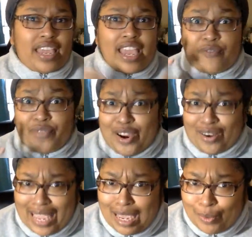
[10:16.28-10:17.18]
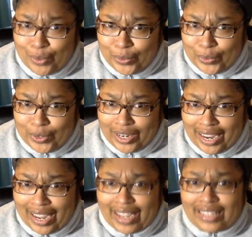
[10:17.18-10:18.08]
if they're labeled or
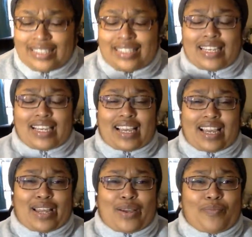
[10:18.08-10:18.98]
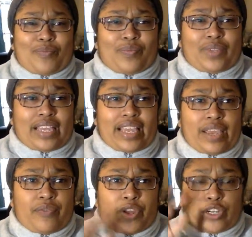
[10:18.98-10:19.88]
not,
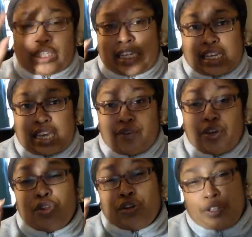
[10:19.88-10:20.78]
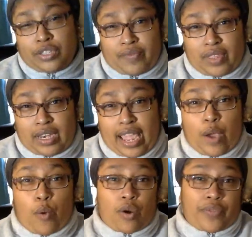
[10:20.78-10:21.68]
if they're giving you the news of the
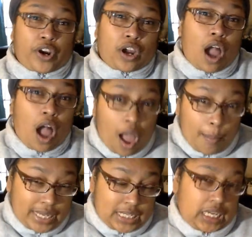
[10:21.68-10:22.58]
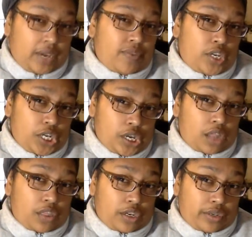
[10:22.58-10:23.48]
day, or if they're commenting
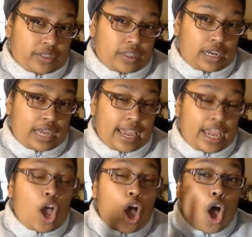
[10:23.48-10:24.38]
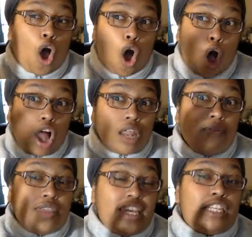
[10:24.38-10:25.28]
on the news of the day. All
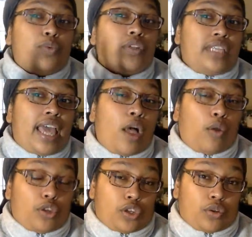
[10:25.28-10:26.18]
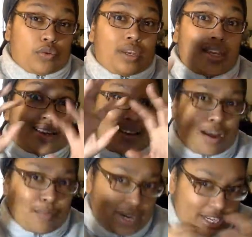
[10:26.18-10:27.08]
of these will tell you, in
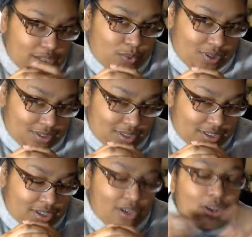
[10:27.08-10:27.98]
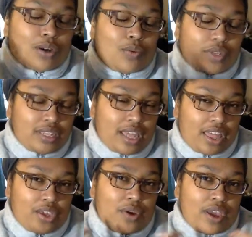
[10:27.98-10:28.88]
combination with each other, will
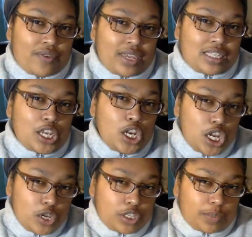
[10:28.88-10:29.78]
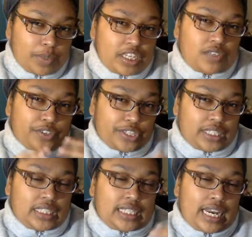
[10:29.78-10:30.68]
tell you if it's a news piece
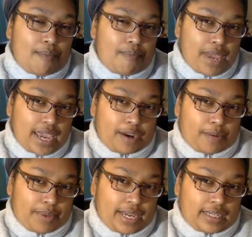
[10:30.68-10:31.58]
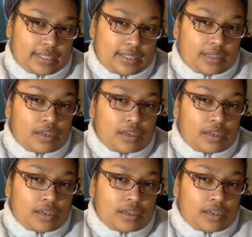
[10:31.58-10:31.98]
versus an opinion piece.